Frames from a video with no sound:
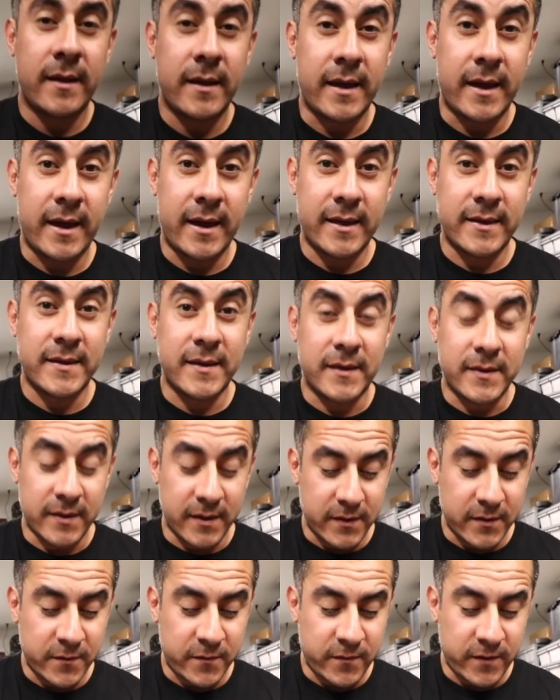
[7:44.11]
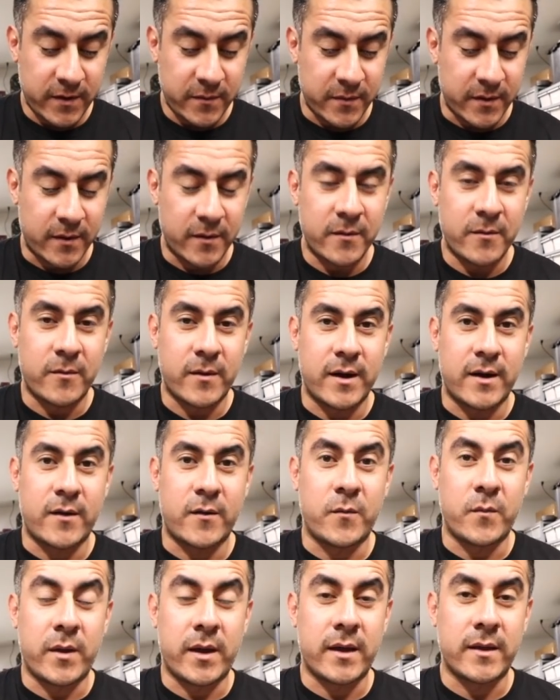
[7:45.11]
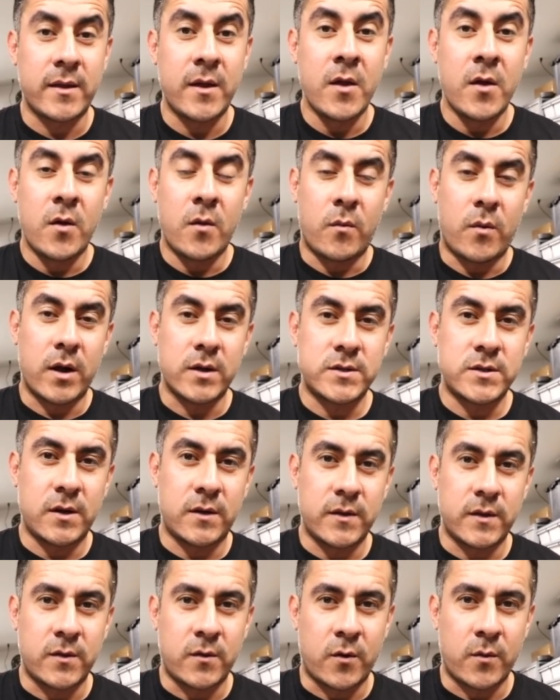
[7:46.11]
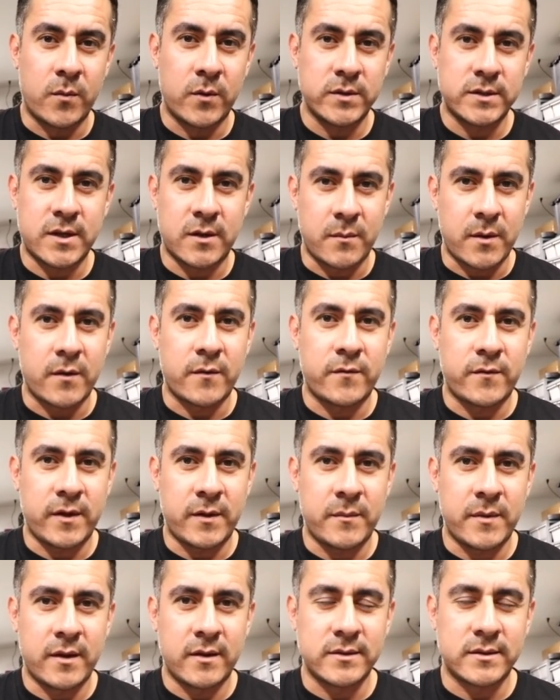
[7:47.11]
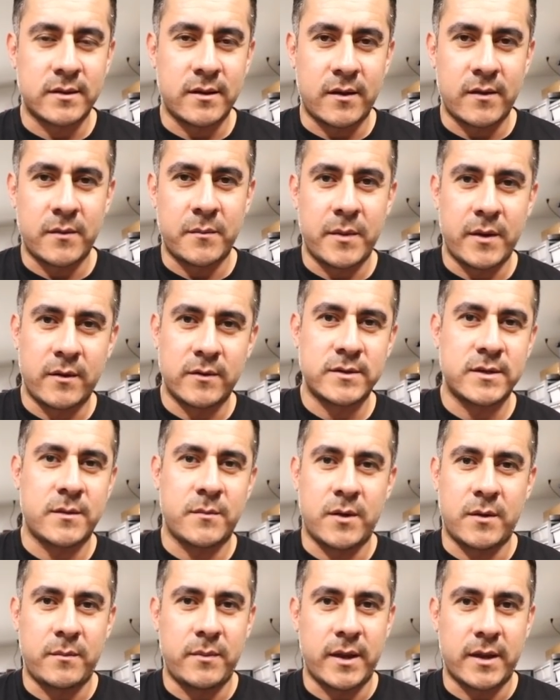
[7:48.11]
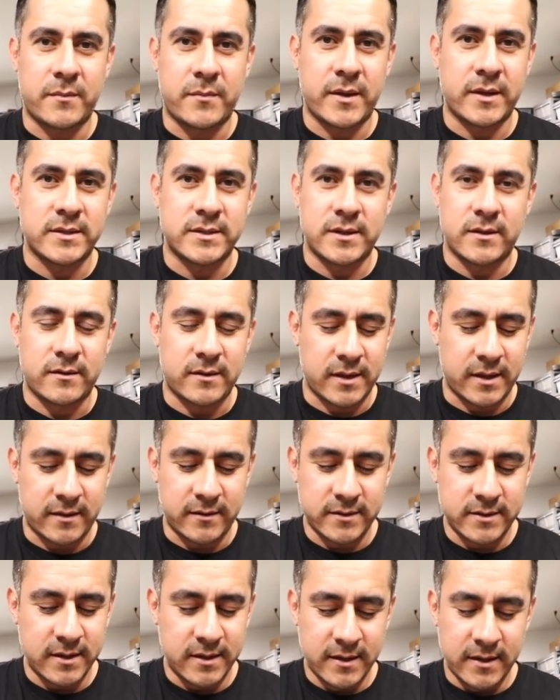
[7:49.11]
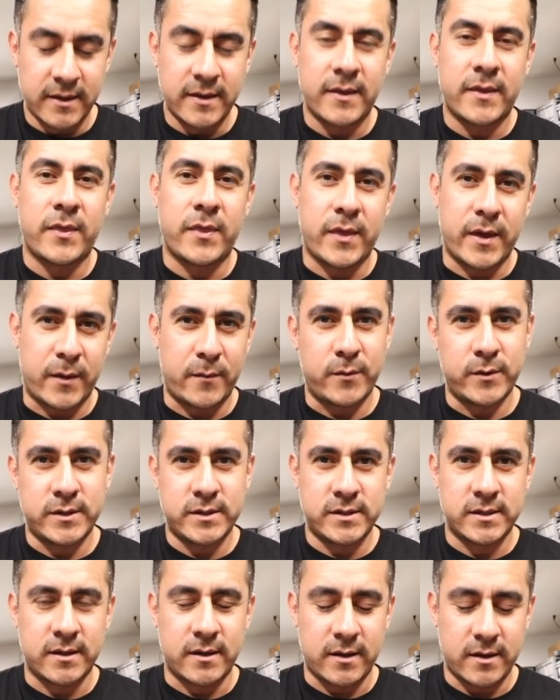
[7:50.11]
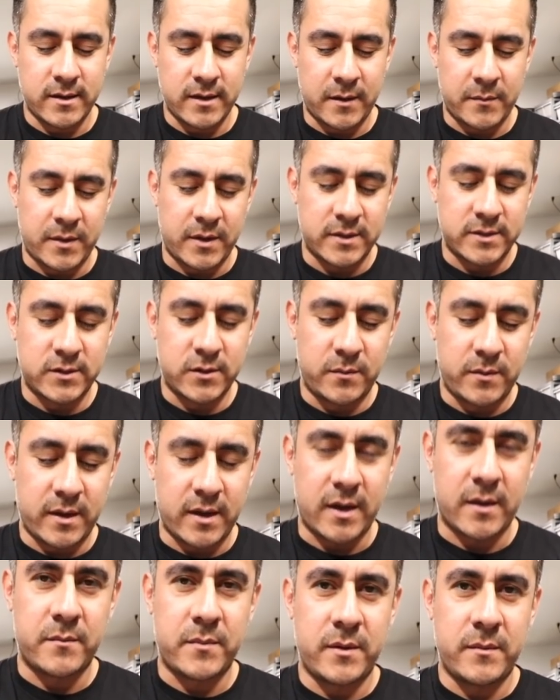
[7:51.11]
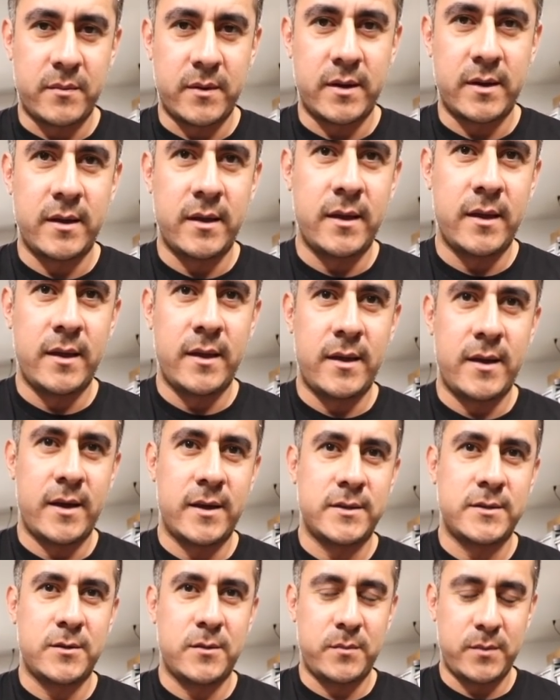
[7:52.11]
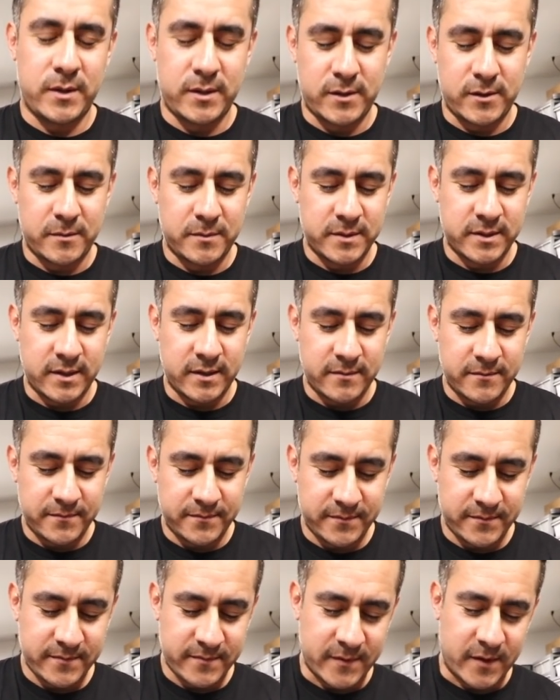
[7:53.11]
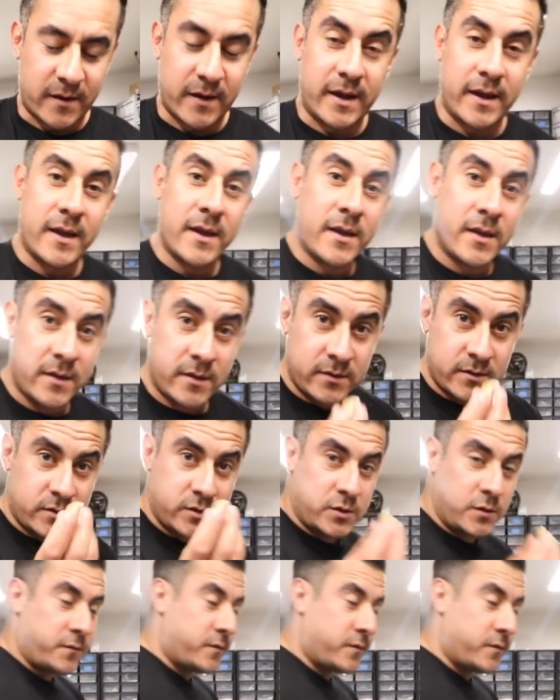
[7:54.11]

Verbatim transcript: And another female. Wow, man. Watch all the normals come out females and all the males come out black pastel clowns. That would suck. I mean, I'd still be happy, but I'd still be a little upset. All right, Two